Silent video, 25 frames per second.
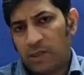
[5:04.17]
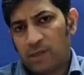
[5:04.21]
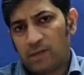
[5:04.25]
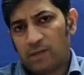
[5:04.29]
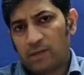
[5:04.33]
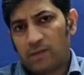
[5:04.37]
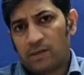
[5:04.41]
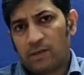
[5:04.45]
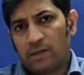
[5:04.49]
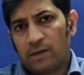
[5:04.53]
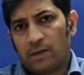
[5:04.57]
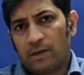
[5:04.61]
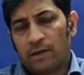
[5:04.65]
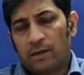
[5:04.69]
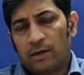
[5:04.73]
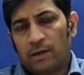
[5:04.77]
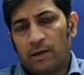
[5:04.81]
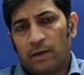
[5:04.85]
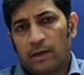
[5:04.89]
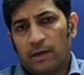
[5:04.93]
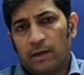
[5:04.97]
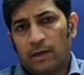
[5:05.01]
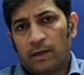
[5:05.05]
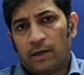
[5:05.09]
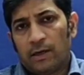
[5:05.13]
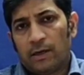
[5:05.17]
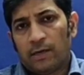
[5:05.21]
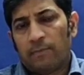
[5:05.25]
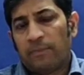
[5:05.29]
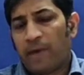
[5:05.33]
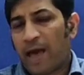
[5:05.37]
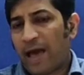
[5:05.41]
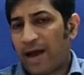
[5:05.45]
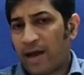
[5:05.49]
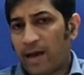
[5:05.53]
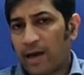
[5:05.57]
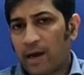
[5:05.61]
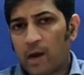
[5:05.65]
his
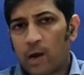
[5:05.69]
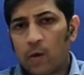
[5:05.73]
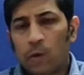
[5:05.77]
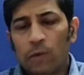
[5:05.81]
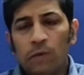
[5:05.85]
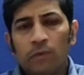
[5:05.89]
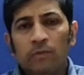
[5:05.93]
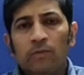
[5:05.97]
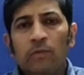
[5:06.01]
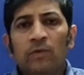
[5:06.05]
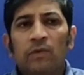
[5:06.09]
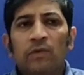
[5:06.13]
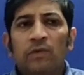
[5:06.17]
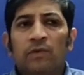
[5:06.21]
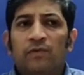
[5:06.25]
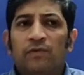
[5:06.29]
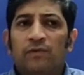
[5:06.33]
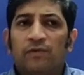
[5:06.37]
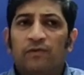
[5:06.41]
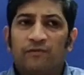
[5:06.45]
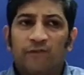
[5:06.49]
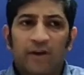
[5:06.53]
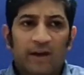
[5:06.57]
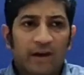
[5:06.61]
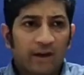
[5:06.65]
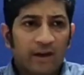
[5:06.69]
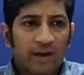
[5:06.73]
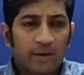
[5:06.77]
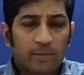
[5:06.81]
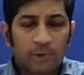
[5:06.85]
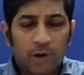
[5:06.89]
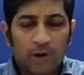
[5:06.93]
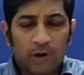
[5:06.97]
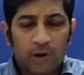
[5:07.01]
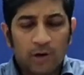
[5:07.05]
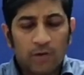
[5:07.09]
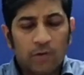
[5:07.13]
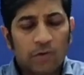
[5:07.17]
background, from where he
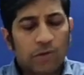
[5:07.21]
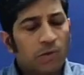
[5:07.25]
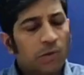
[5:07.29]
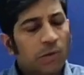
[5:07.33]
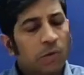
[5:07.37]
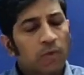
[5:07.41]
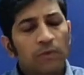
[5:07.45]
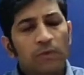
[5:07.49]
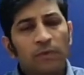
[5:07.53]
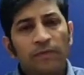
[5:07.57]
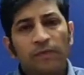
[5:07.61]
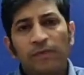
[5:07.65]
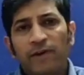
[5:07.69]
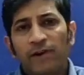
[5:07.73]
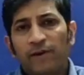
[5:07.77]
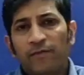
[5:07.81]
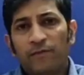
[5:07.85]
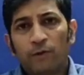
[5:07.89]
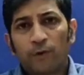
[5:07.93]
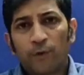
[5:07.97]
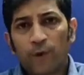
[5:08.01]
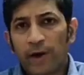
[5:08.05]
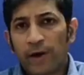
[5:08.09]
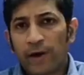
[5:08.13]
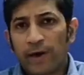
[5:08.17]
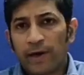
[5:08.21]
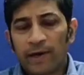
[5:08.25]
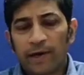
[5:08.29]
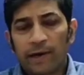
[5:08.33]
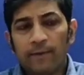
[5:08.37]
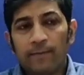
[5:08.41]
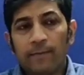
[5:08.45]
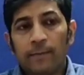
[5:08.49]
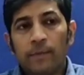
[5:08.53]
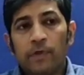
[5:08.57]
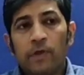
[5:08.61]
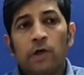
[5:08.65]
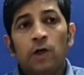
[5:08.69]
belongs to. We have no idea.
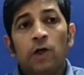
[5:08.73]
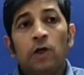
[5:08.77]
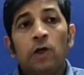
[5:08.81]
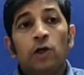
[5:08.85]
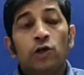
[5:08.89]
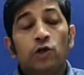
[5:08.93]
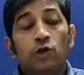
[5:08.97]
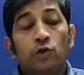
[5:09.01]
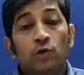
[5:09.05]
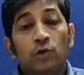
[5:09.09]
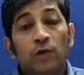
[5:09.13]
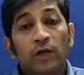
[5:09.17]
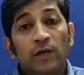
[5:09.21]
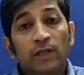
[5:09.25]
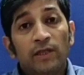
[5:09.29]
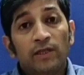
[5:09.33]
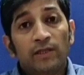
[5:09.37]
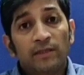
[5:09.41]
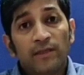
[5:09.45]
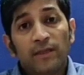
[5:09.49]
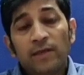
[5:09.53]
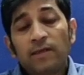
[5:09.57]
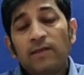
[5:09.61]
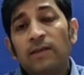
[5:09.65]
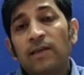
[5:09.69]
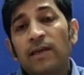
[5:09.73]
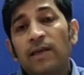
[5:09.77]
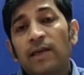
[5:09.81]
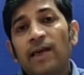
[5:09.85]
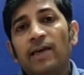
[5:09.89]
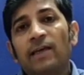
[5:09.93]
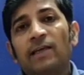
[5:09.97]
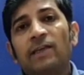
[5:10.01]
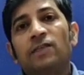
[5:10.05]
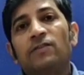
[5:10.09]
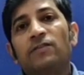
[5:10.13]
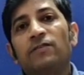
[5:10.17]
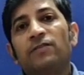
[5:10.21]
So in this
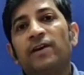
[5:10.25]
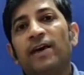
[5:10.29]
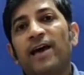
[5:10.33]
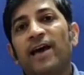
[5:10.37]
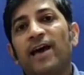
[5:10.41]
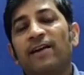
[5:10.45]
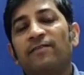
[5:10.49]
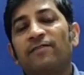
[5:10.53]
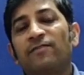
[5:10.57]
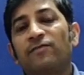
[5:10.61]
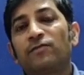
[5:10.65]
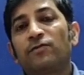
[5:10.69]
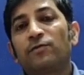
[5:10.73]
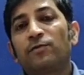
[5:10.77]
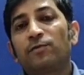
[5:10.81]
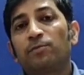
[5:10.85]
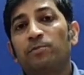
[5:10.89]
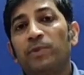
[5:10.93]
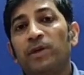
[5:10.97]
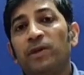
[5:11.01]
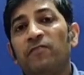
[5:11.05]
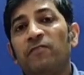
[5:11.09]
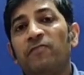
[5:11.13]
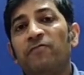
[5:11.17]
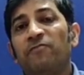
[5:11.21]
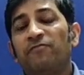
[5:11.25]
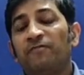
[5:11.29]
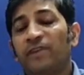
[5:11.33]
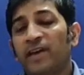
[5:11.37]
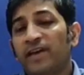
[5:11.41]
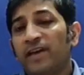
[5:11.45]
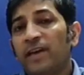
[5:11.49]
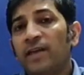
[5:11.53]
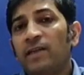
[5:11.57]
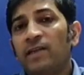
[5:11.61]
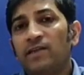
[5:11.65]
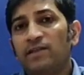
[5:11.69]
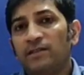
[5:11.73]
case, we have to be
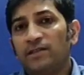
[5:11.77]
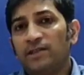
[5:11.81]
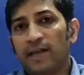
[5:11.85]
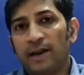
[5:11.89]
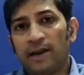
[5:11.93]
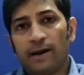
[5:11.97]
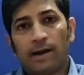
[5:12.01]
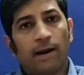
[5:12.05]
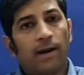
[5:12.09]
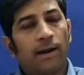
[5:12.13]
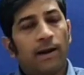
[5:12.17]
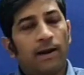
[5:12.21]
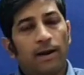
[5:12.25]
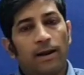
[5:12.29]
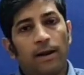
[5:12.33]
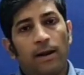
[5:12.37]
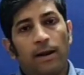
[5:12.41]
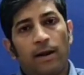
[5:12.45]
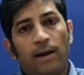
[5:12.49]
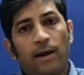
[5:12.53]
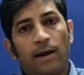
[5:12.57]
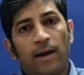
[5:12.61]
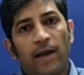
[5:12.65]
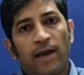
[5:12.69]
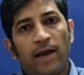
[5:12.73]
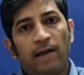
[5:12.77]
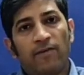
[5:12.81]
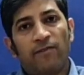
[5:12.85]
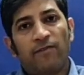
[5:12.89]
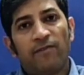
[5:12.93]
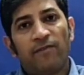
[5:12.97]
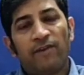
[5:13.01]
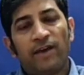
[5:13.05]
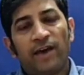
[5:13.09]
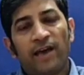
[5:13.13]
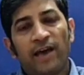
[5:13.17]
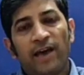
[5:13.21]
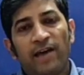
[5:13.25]
very general and
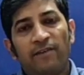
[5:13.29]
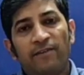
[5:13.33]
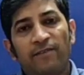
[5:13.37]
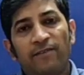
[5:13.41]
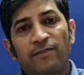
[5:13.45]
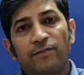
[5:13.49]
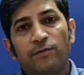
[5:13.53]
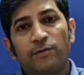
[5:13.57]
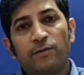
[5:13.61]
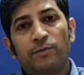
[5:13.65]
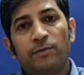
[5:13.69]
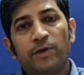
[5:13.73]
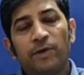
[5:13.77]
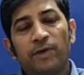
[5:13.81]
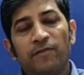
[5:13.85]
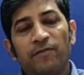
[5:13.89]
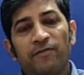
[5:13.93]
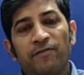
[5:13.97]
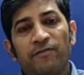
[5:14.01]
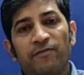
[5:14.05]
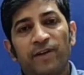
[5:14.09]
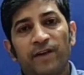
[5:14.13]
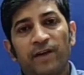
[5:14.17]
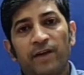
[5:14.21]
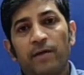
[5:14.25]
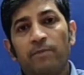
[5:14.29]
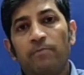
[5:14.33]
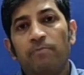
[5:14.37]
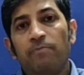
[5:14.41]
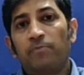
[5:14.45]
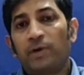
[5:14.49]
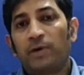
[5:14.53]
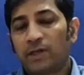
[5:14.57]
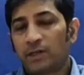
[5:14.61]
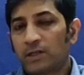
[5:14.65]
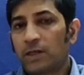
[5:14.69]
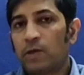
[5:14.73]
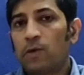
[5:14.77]
we have to be very
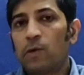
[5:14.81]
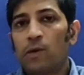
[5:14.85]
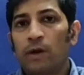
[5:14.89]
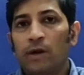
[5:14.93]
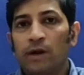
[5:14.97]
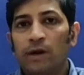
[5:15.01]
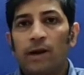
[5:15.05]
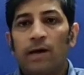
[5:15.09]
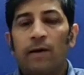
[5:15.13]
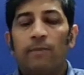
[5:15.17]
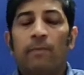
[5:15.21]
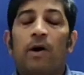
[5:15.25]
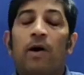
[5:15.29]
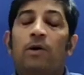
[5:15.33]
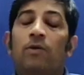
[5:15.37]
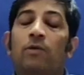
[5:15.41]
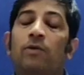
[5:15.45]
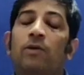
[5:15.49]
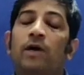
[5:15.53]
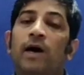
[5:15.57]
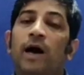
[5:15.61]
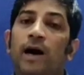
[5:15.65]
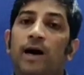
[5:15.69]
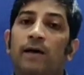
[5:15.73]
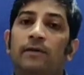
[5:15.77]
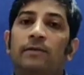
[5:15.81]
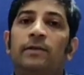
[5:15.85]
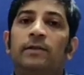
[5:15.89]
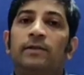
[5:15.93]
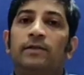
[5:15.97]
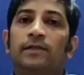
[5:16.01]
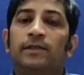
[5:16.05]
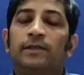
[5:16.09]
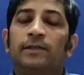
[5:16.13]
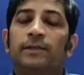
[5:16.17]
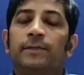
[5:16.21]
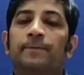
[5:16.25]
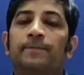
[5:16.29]
particular about the
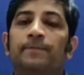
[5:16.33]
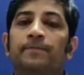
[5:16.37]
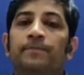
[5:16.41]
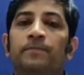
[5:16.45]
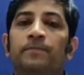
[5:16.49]
answers.